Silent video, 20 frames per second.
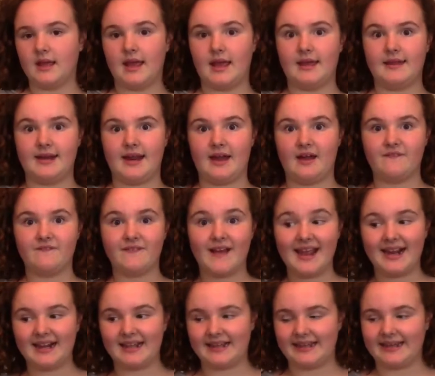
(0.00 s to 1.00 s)
And now
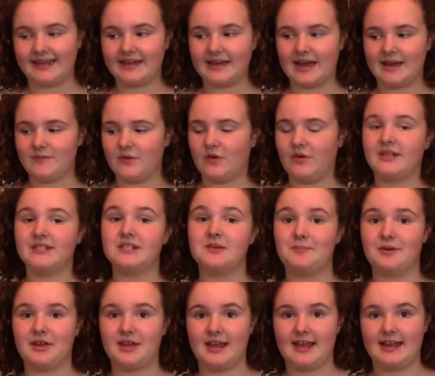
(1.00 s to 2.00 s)
finally, I'm going to
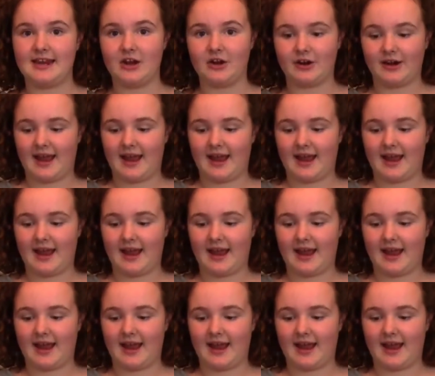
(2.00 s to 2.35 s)
put in our